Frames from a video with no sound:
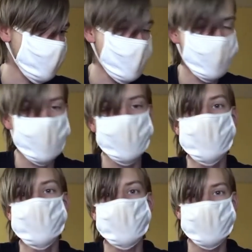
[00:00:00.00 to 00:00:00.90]
I've had
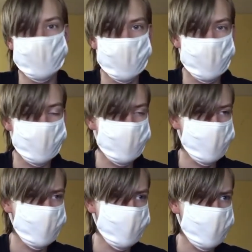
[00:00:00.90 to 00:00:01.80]
two back to back.
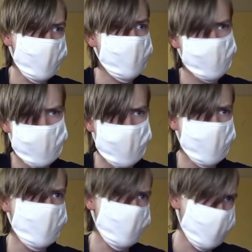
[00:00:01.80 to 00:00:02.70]
I lied.
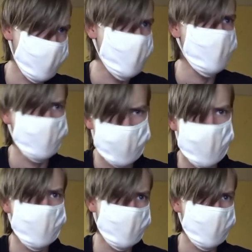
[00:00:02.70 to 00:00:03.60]
I've, I've
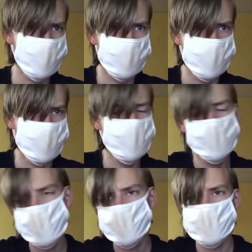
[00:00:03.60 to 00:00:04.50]
won back-to-back.
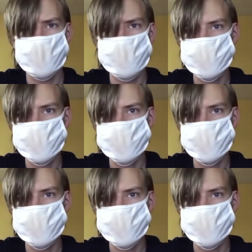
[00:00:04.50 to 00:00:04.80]
-back.